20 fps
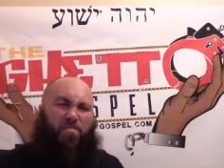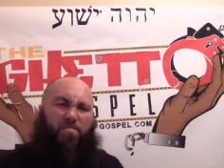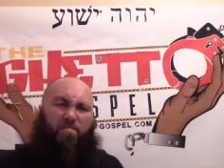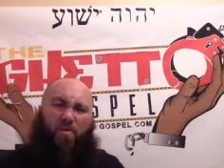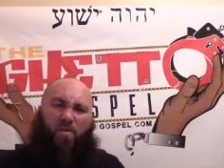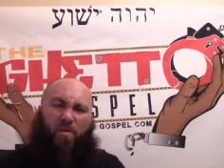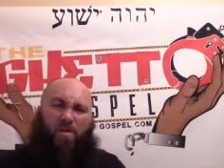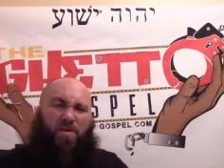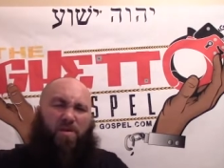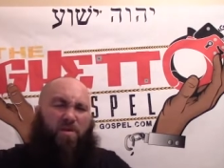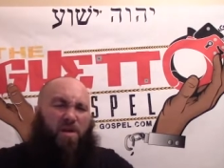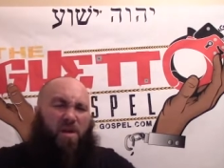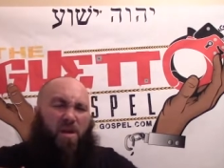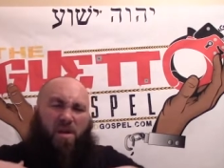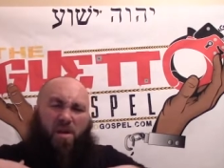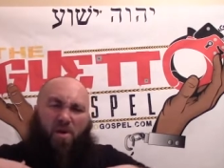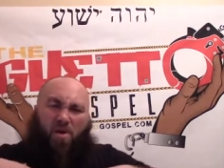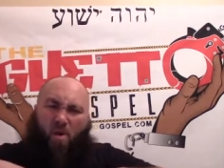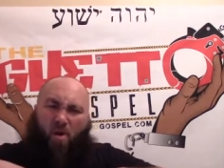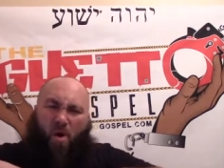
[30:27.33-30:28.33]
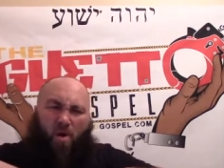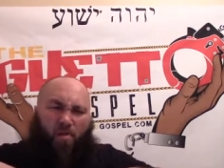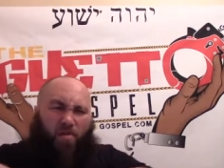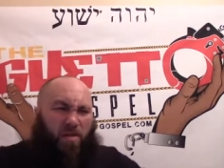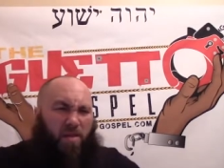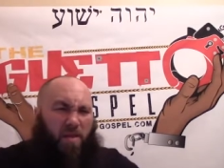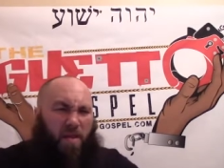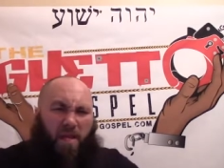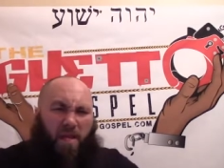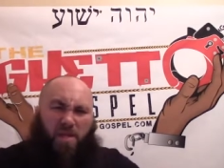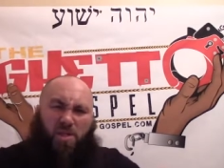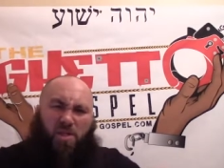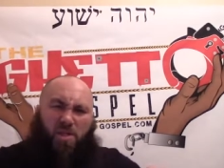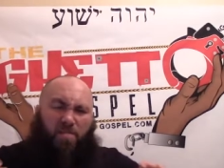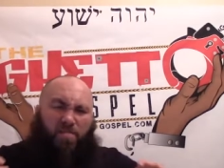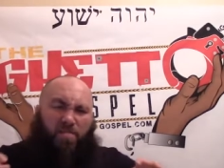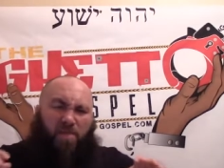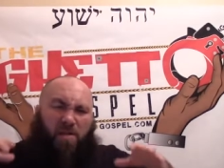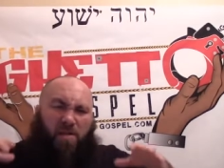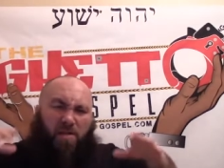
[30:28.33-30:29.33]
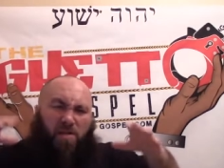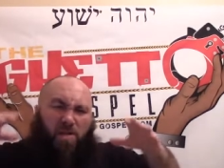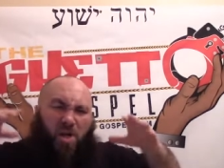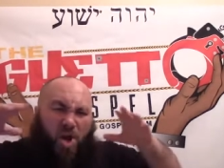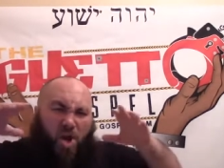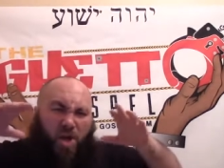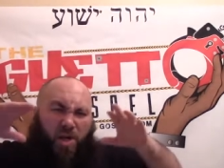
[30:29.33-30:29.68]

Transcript: boys, all the leadership, because